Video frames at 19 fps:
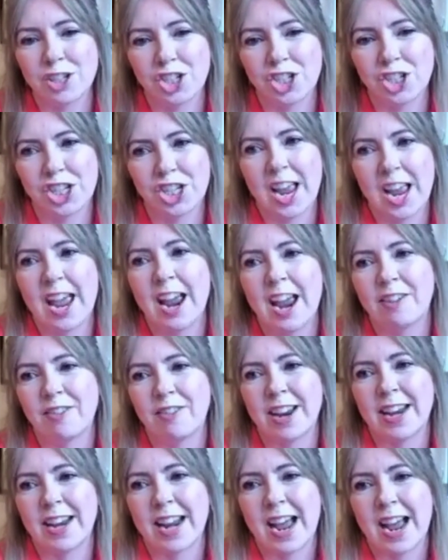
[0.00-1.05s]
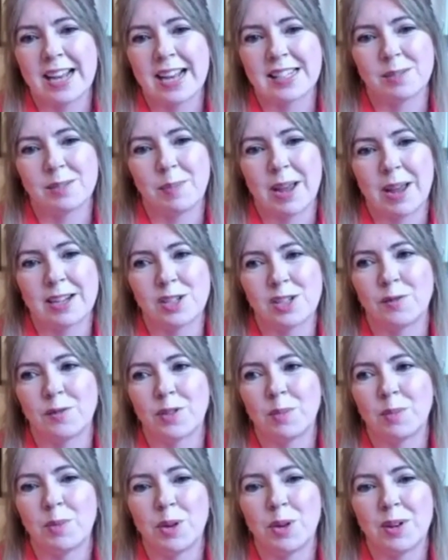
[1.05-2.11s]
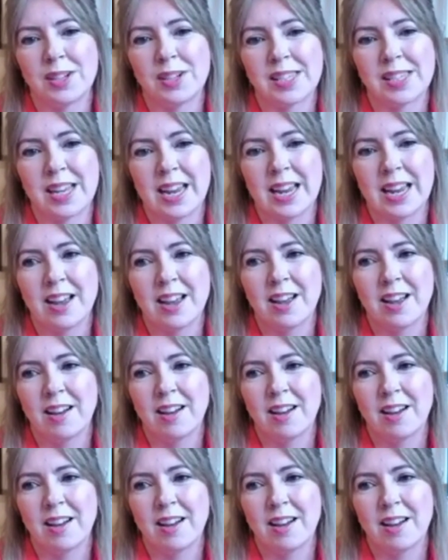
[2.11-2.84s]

sharing aspect of community.